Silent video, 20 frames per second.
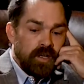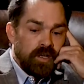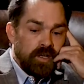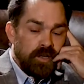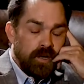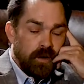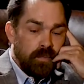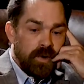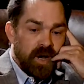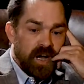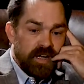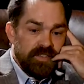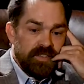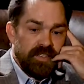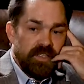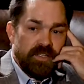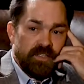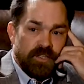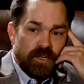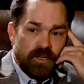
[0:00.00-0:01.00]

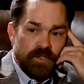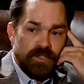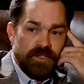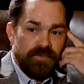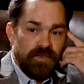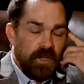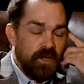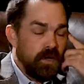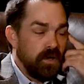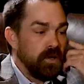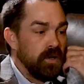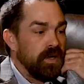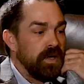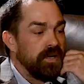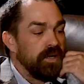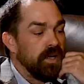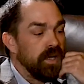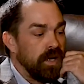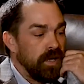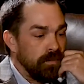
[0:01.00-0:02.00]
Bosnia and Kosovo
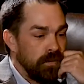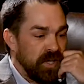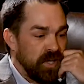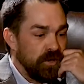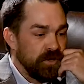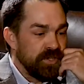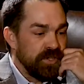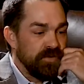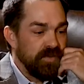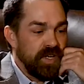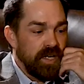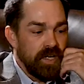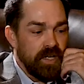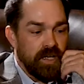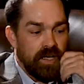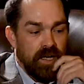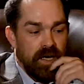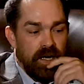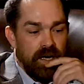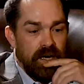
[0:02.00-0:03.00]
and
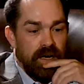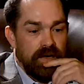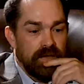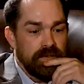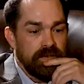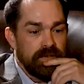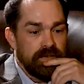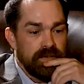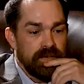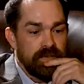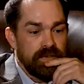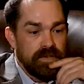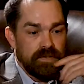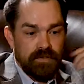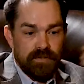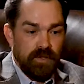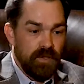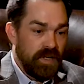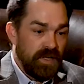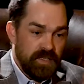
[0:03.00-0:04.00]
Milosevic.
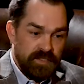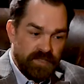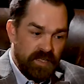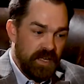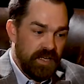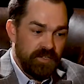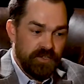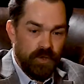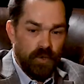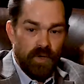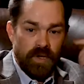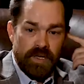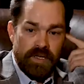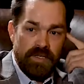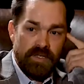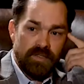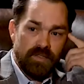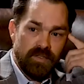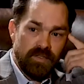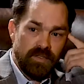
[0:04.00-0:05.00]
So like I said, I
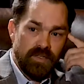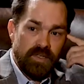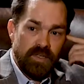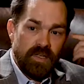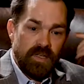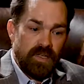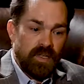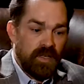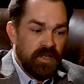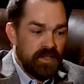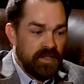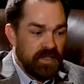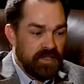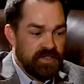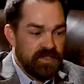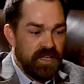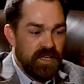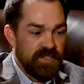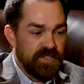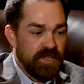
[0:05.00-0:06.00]
joined,
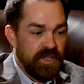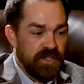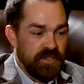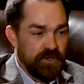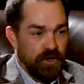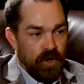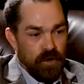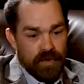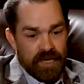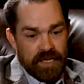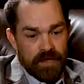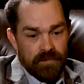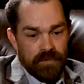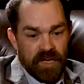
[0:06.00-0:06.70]
get stationed in Germany.